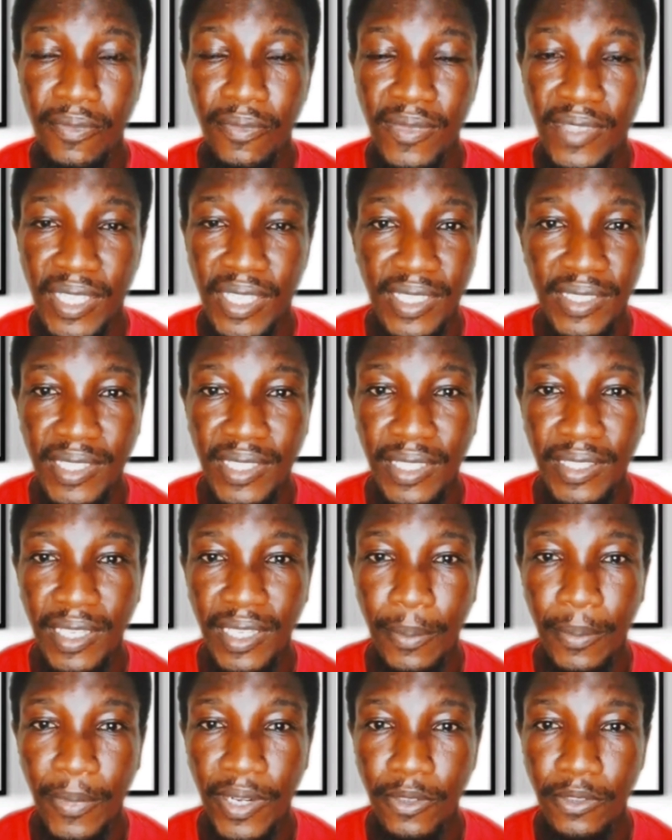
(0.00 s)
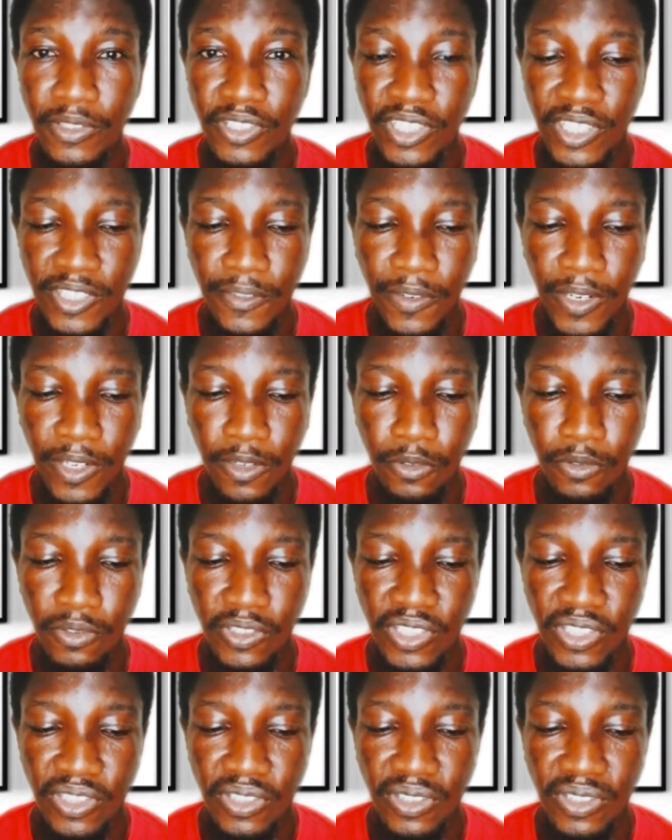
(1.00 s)
the exact amount each
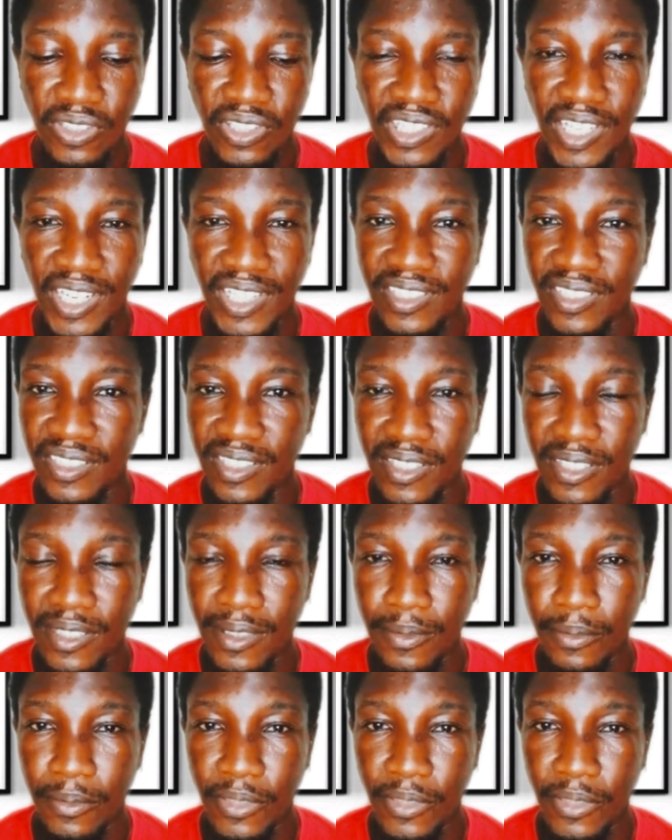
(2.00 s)
faculty charges,